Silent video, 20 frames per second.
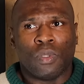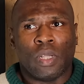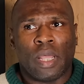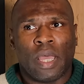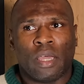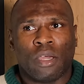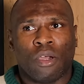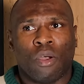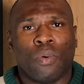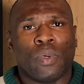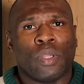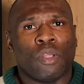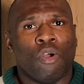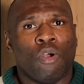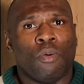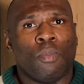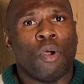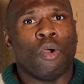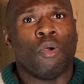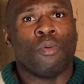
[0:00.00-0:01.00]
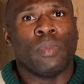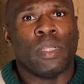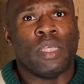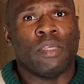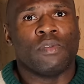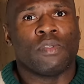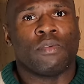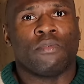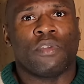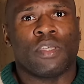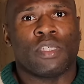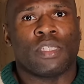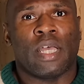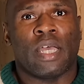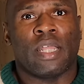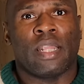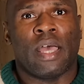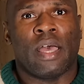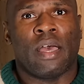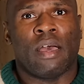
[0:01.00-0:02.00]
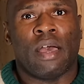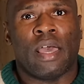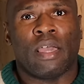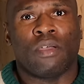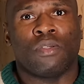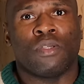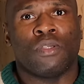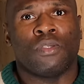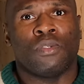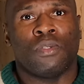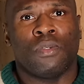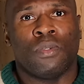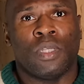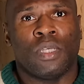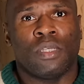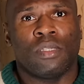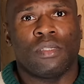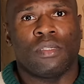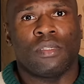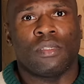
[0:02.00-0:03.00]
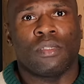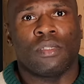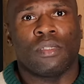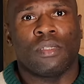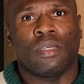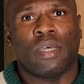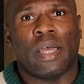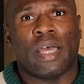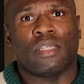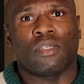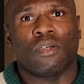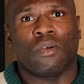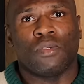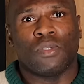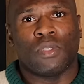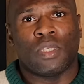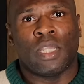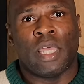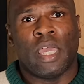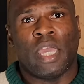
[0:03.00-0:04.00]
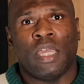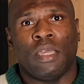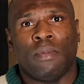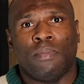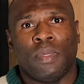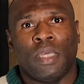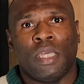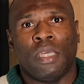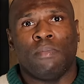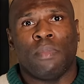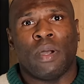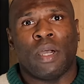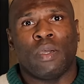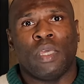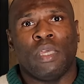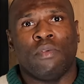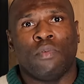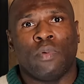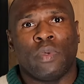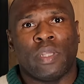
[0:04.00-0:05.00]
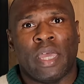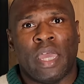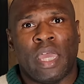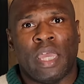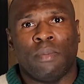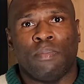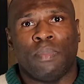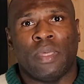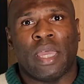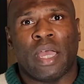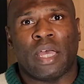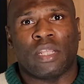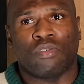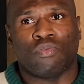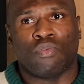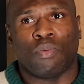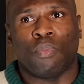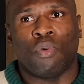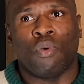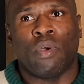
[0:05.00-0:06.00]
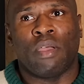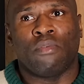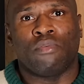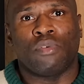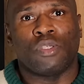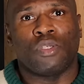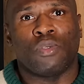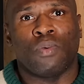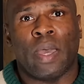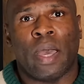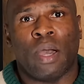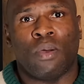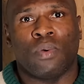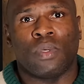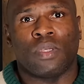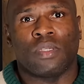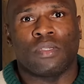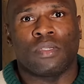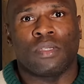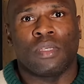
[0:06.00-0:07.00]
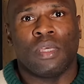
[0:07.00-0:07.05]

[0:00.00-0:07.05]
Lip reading: like going home leaves and things like that. I couldn't do this. I had to go to an AP, but even with the AP, I had to report every 2 hours.